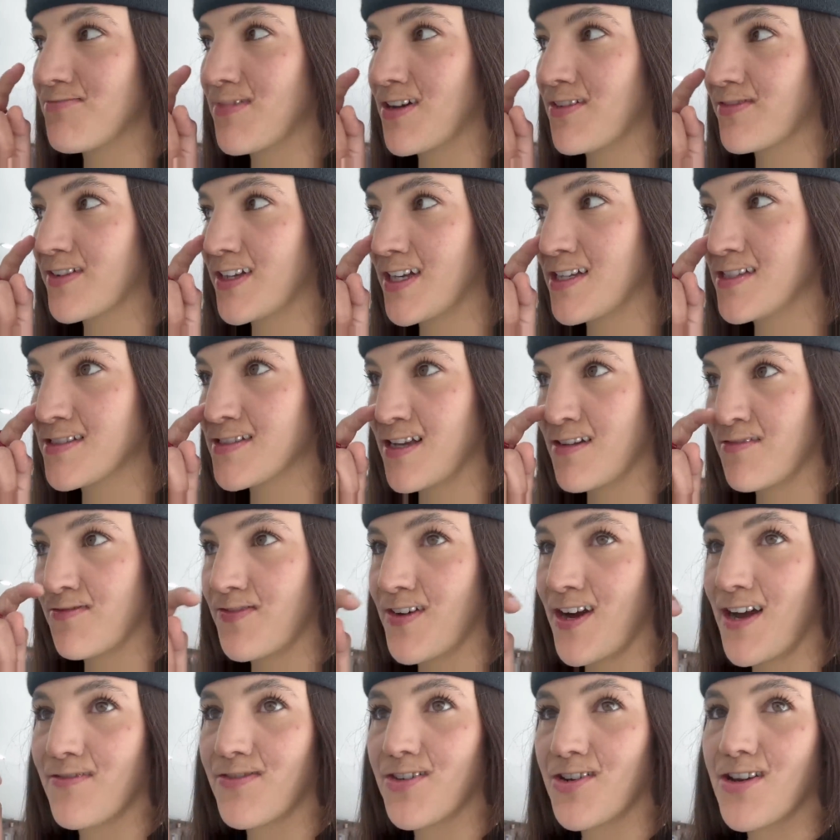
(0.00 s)
My flight is at
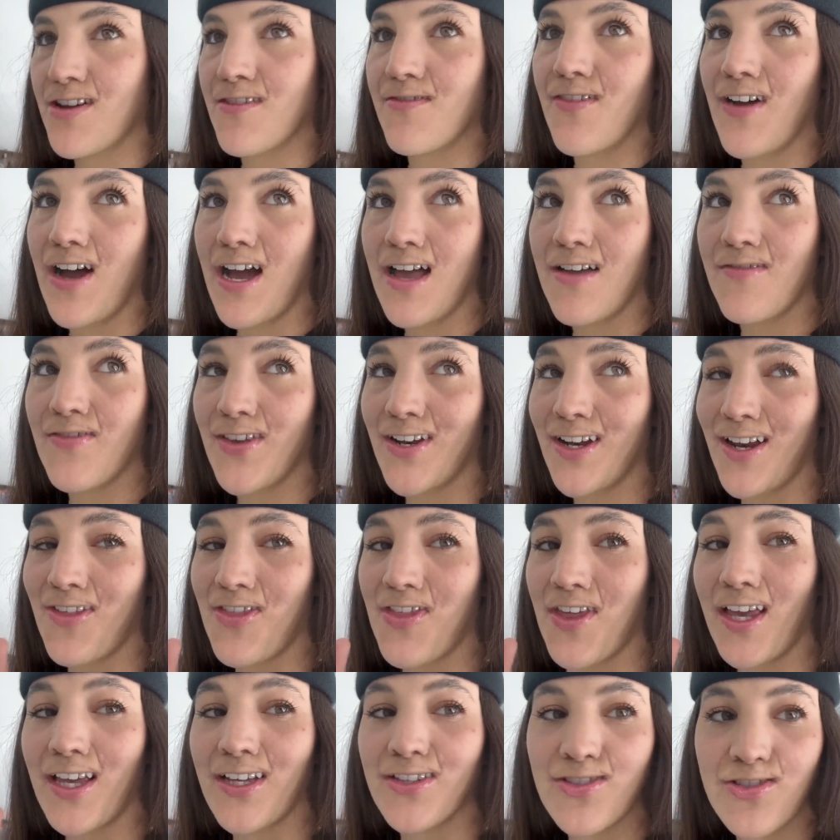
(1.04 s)
5.35 and I
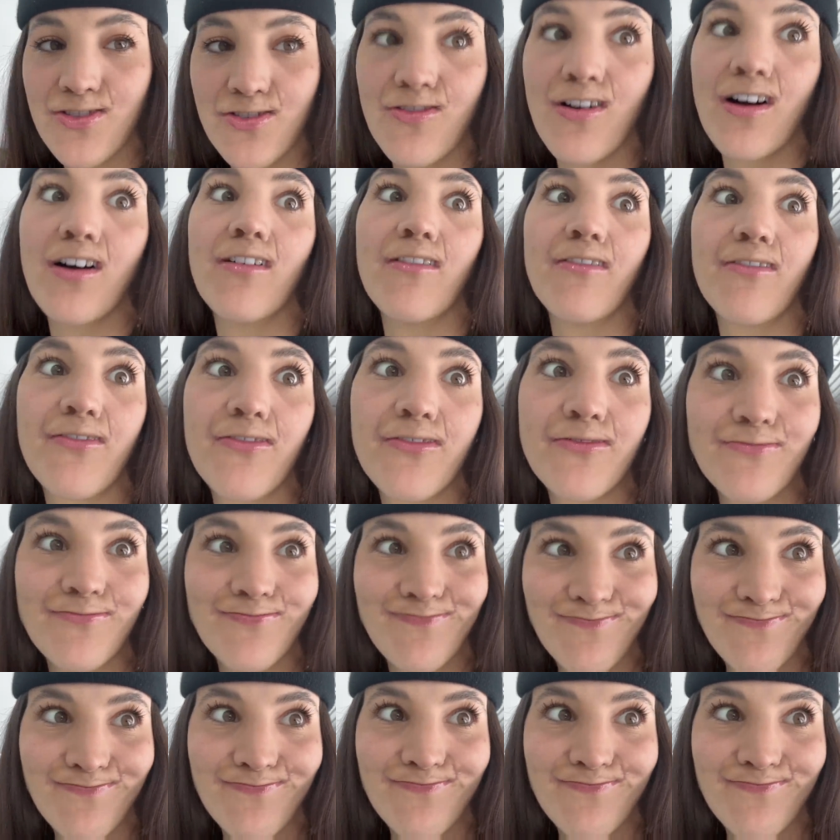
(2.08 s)
think it's 12.